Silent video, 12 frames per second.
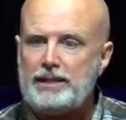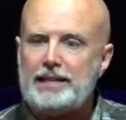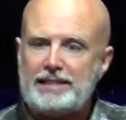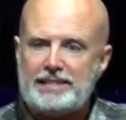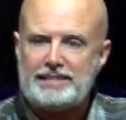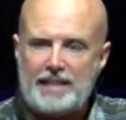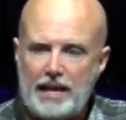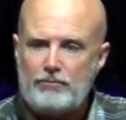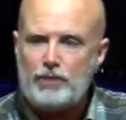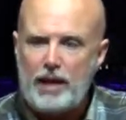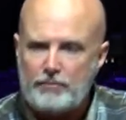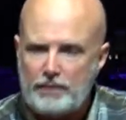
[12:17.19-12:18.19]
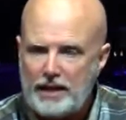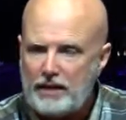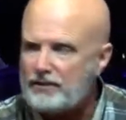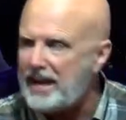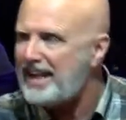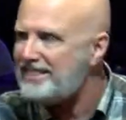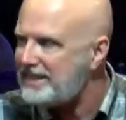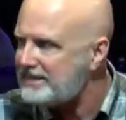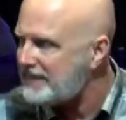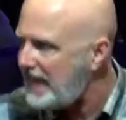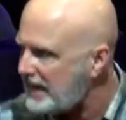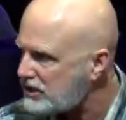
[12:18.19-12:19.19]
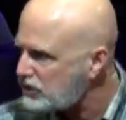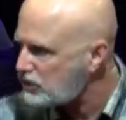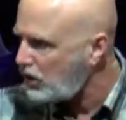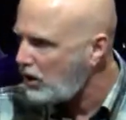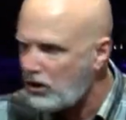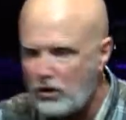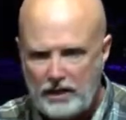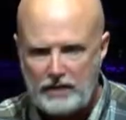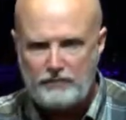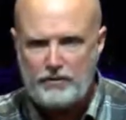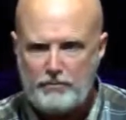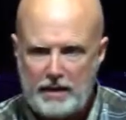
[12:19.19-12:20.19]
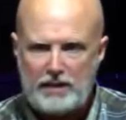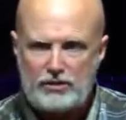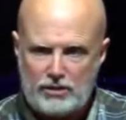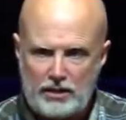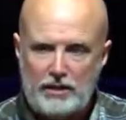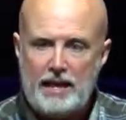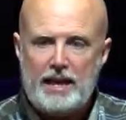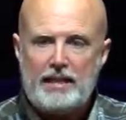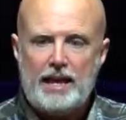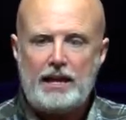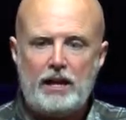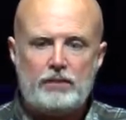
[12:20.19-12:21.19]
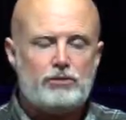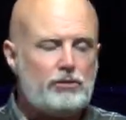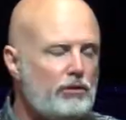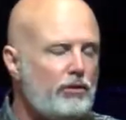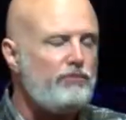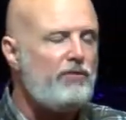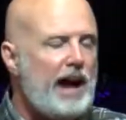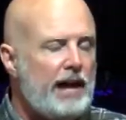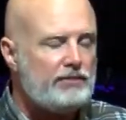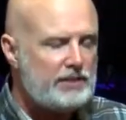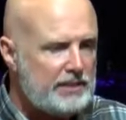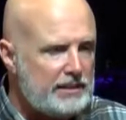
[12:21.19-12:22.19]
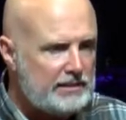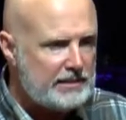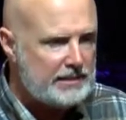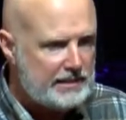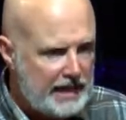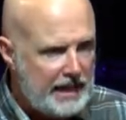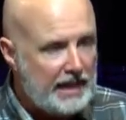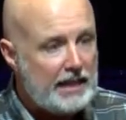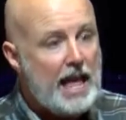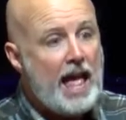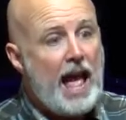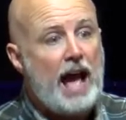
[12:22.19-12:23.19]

But at the same time that I've got this external information that comes through the five senses in,